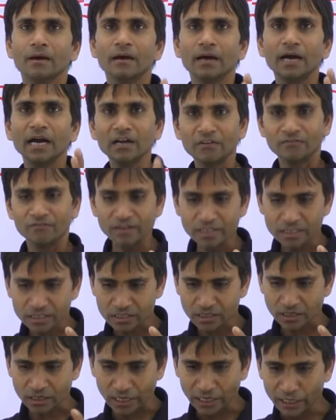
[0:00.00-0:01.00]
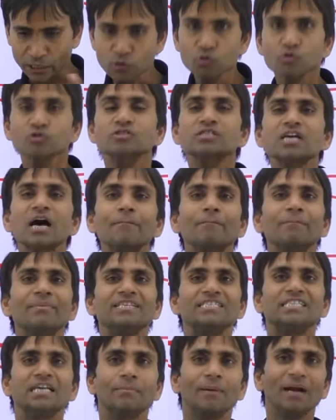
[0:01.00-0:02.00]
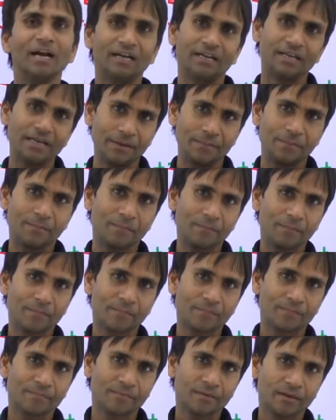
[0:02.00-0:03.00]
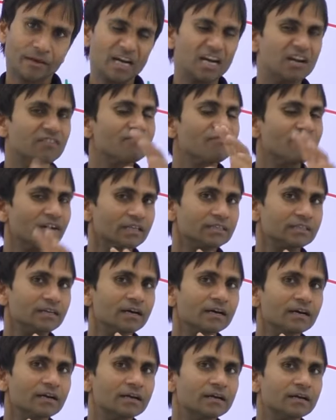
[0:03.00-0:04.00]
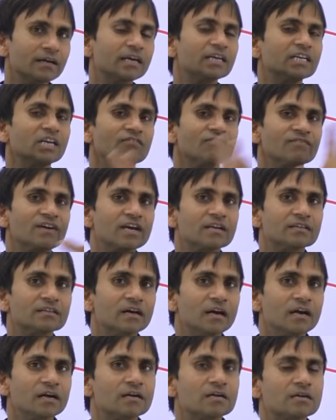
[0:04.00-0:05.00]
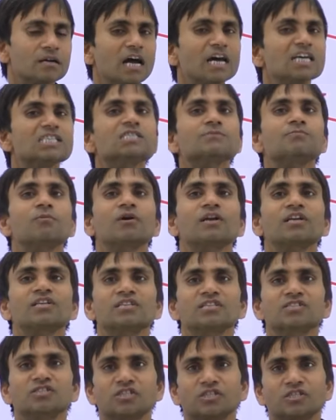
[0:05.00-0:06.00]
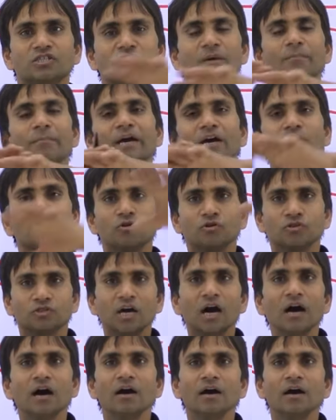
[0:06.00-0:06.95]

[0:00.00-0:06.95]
and which reduce the visibility, and further it affects the transportation system across the